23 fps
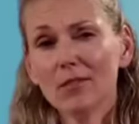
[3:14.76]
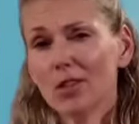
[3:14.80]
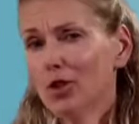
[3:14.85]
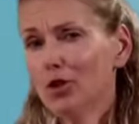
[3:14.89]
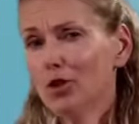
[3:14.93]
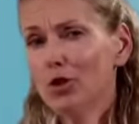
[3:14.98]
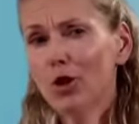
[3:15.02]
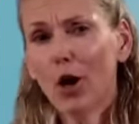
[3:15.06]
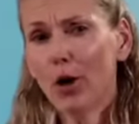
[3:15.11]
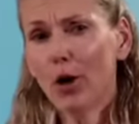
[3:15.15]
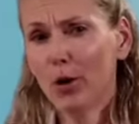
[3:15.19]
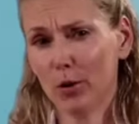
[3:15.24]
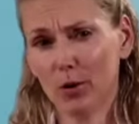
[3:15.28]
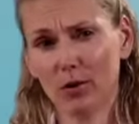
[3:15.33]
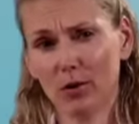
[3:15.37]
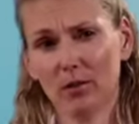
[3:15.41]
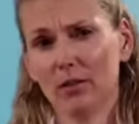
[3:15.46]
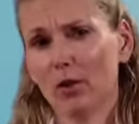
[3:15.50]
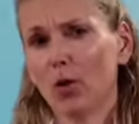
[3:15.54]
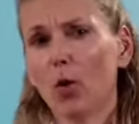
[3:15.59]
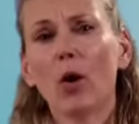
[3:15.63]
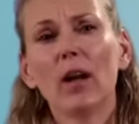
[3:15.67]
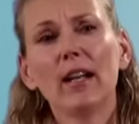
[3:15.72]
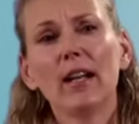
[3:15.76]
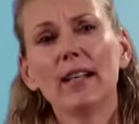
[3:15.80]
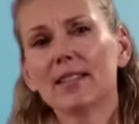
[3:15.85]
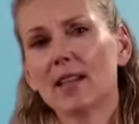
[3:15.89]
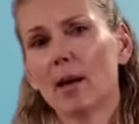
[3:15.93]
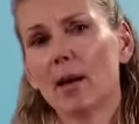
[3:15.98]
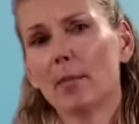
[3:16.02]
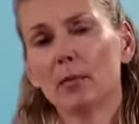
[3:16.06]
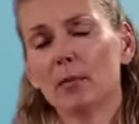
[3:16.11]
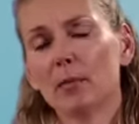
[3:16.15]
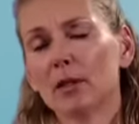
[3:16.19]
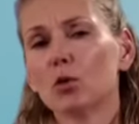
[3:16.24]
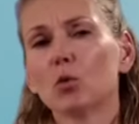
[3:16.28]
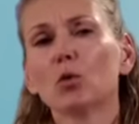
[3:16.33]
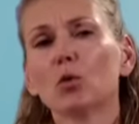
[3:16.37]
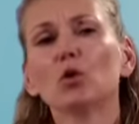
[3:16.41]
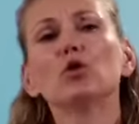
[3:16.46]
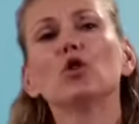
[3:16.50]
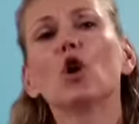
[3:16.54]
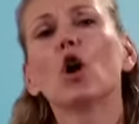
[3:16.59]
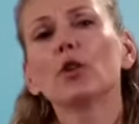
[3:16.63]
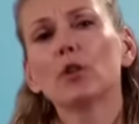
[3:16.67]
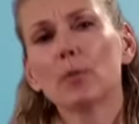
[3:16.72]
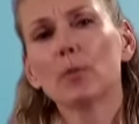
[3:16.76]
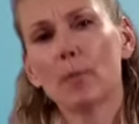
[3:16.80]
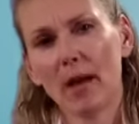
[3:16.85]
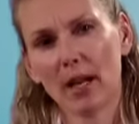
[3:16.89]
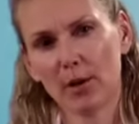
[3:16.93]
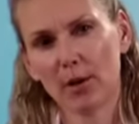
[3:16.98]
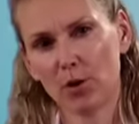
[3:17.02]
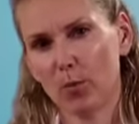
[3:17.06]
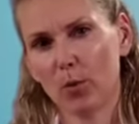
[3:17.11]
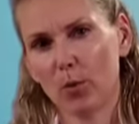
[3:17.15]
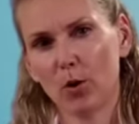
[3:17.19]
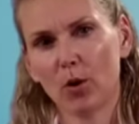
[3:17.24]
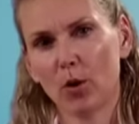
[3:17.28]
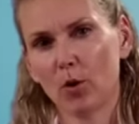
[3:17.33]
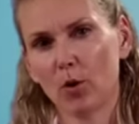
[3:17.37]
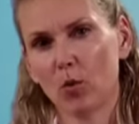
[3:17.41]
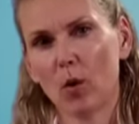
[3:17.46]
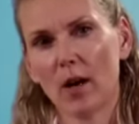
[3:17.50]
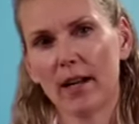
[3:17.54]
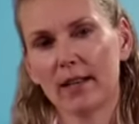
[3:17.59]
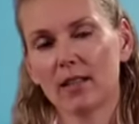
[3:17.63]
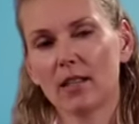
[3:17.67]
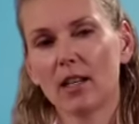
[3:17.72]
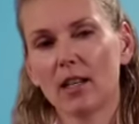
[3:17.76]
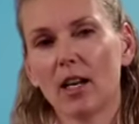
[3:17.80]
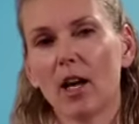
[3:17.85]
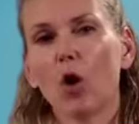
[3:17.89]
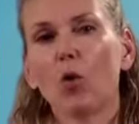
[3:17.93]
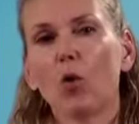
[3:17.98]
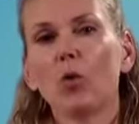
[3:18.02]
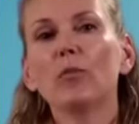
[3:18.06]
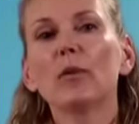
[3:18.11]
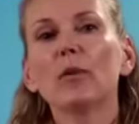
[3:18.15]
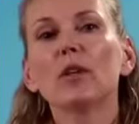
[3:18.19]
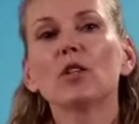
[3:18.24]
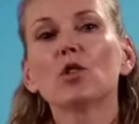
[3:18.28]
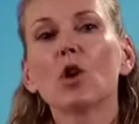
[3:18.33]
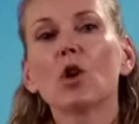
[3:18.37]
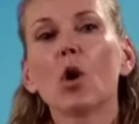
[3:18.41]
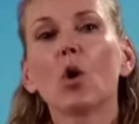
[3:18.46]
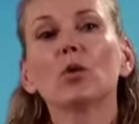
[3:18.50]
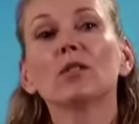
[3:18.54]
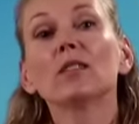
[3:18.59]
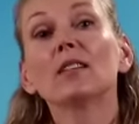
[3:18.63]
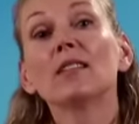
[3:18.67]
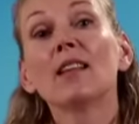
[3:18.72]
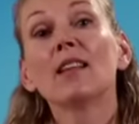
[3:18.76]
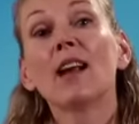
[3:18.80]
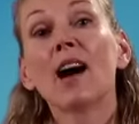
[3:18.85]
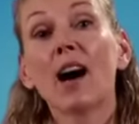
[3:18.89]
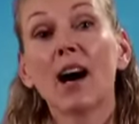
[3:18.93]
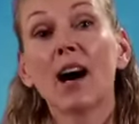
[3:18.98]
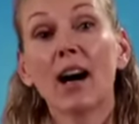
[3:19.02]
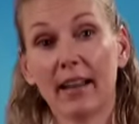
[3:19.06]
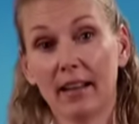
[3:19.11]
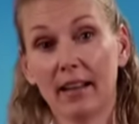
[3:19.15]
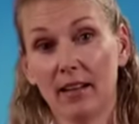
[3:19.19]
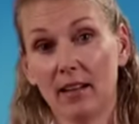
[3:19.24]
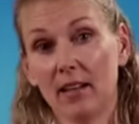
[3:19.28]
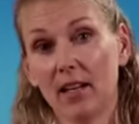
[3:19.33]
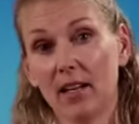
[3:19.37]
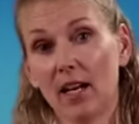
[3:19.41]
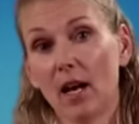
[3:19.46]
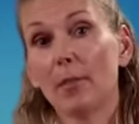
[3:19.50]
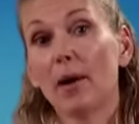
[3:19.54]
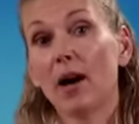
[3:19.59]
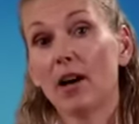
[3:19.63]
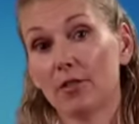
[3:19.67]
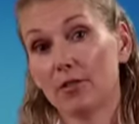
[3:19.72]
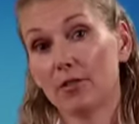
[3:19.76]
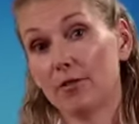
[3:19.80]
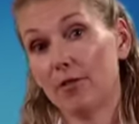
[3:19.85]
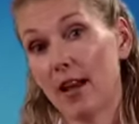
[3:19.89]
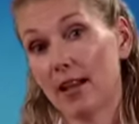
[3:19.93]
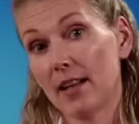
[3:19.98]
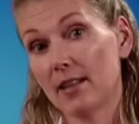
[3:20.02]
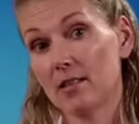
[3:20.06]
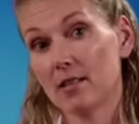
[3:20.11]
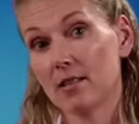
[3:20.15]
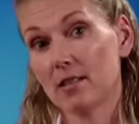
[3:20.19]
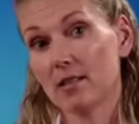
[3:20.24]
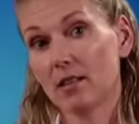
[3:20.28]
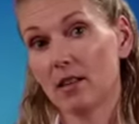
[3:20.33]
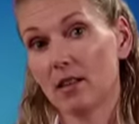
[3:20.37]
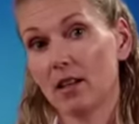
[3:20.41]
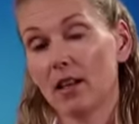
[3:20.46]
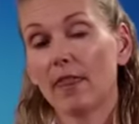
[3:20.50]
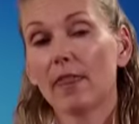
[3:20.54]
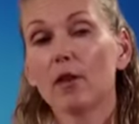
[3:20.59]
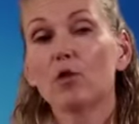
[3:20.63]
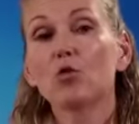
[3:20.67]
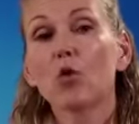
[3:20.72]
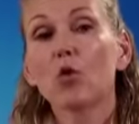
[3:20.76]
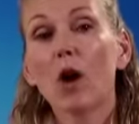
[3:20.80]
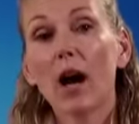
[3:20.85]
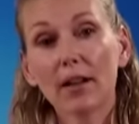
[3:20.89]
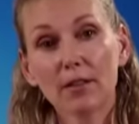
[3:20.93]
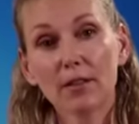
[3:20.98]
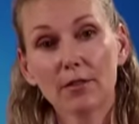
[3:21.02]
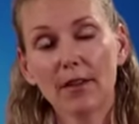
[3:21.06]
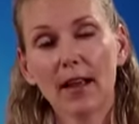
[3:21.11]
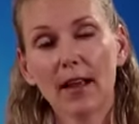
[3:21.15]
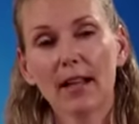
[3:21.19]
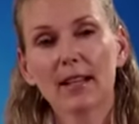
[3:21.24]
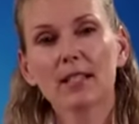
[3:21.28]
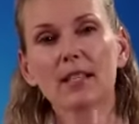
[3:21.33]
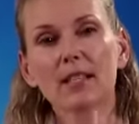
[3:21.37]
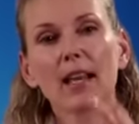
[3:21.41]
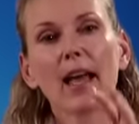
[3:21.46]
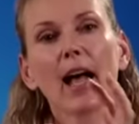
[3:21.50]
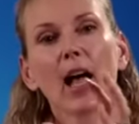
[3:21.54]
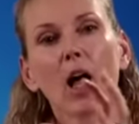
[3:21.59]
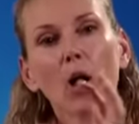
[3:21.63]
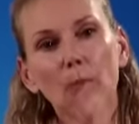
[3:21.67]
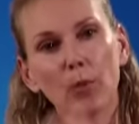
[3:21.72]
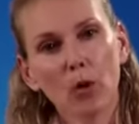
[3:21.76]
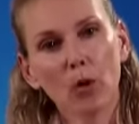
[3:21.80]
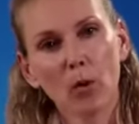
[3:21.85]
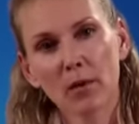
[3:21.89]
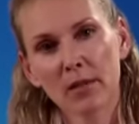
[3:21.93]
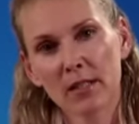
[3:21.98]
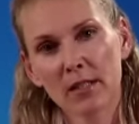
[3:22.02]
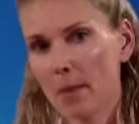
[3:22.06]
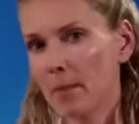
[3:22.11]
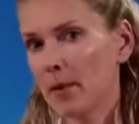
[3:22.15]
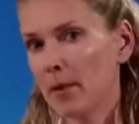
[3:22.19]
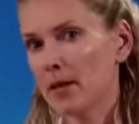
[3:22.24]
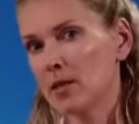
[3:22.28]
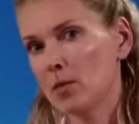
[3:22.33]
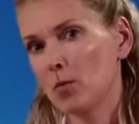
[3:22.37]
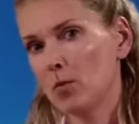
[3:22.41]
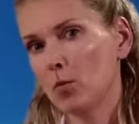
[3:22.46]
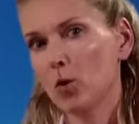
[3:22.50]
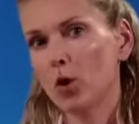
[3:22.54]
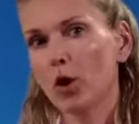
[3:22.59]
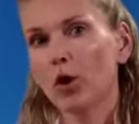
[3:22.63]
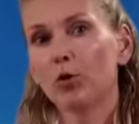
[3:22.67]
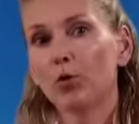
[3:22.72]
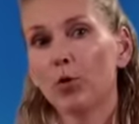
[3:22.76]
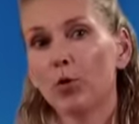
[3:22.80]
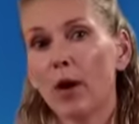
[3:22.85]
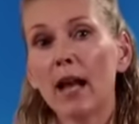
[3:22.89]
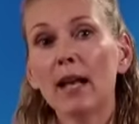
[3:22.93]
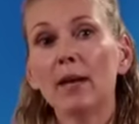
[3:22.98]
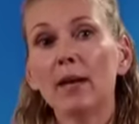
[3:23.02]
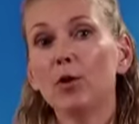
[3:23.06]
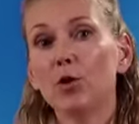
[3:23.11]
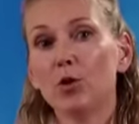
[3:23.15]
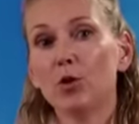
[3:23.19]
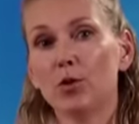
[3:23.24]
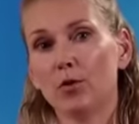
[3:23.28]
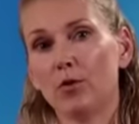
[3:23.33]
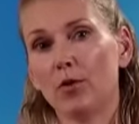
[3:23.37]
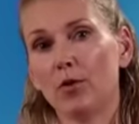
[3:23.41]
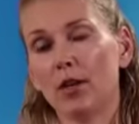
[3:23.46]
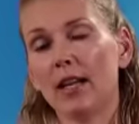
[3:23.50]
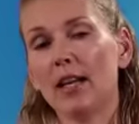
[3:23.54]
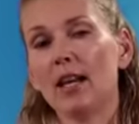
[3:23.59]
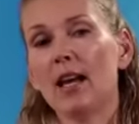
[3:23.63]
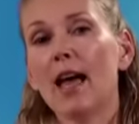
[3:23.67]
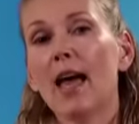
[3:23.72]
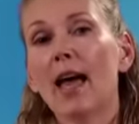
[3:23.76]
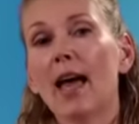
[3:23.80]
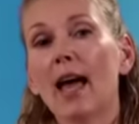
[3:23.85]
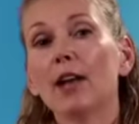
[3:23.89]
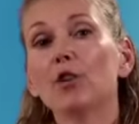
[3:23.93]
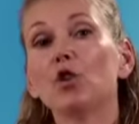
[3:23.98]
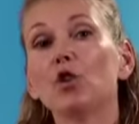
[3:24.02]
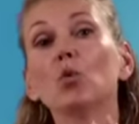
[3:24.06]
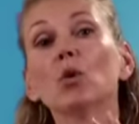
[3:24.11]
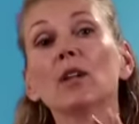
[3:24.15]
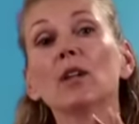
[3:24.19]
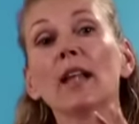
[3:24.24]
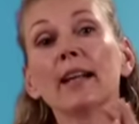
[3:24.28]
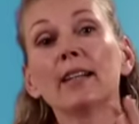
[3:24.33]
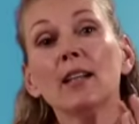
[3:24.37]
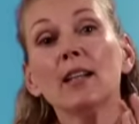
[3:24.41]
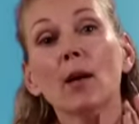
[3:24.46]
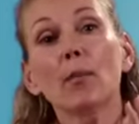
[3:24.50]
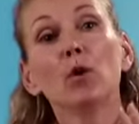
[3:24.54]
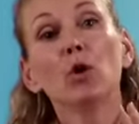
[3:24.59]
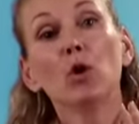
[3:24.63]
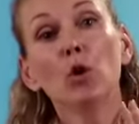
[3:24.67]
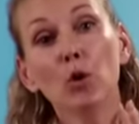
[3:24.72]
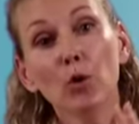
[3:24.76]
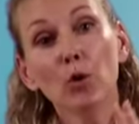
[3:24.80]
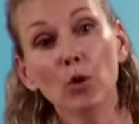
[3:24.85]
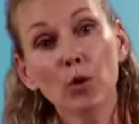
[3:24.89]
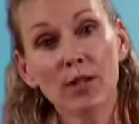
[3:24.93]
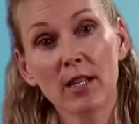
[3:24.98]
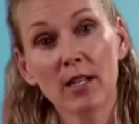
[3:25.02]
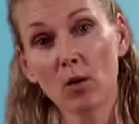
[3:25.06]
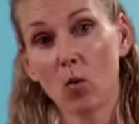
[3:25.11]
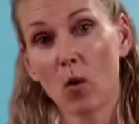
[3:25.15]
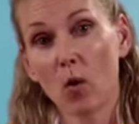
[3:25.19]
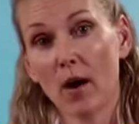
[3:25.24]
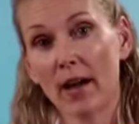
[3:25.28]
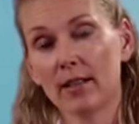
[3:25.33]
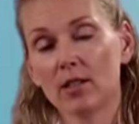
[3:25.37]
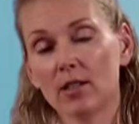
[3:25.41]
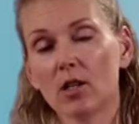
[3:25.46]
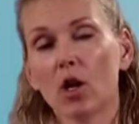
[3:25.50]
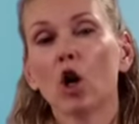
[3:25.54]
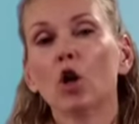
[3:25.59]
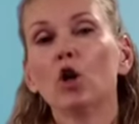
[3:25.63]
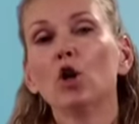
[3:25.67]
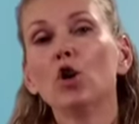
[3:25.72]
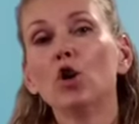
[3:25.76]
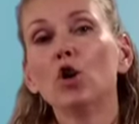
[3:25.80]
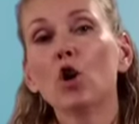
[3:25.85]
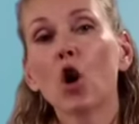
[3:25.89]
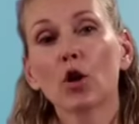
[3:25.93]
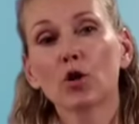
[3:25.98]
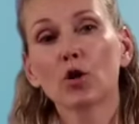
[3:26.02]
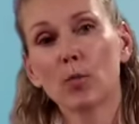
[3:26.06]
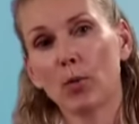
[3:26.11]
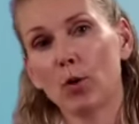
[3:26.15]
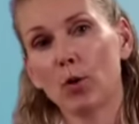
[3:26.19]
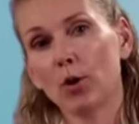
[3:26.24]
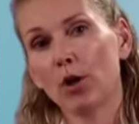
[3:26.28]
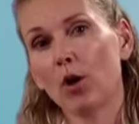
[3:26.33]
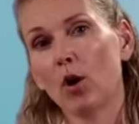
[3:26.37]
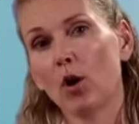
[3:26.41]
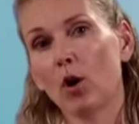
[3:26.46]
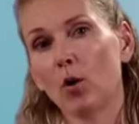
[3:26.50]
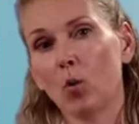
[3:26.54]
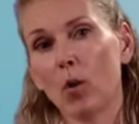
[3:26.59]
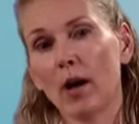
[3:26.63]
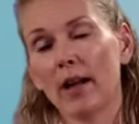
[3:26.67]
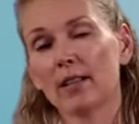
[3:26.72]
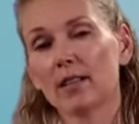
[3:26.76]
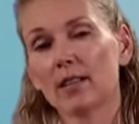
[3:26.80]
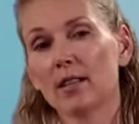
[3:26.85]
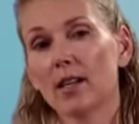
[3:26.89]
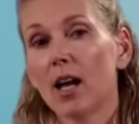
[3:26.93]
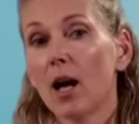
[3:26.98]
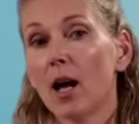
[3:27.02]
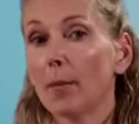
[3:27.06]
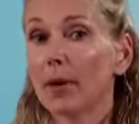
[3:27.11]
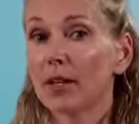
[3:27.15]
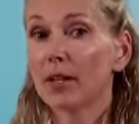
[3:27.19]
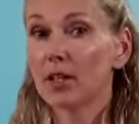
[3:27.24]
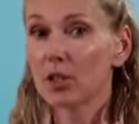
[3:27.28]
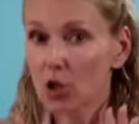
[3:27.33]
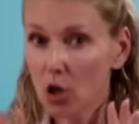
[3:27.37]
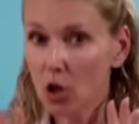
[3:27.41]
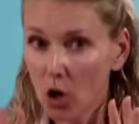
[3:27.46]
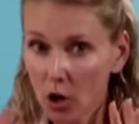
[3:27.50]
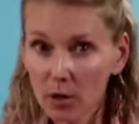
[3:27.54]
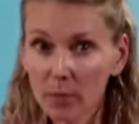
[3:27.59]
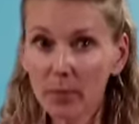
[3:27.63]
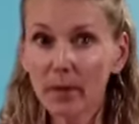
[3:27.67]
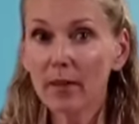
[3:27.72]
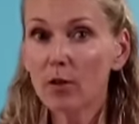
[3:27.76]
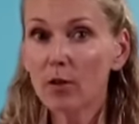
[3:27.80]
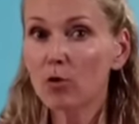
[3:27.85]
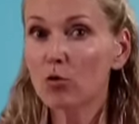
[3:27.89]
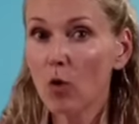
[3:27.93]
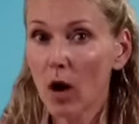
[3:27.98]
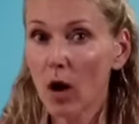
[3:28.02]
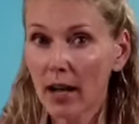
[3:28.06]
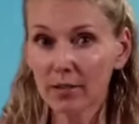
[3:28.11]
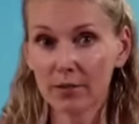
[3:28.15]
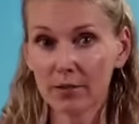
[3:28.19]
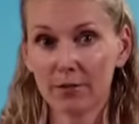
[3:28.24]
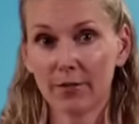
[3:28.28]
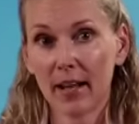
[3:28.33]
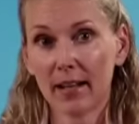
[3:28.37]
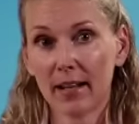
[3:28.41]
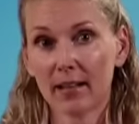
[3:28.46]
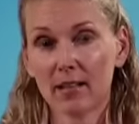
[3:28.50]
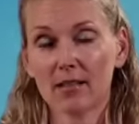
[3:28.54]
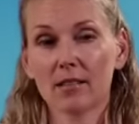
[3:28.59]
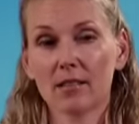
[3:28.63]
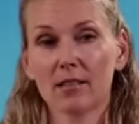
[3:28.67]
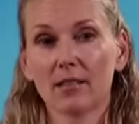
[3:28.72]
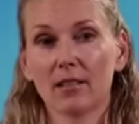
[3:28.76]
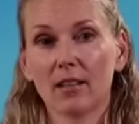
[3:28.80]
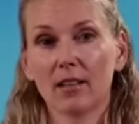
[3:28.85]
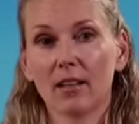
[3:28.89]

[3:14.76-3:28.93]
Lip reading: no, the oily supplement will not make you put on weight. We've been told a lie about fats. The right fats help your metabolism work really beautifully and you will end up losing weight, not putting on weight. But it's got to be the right fats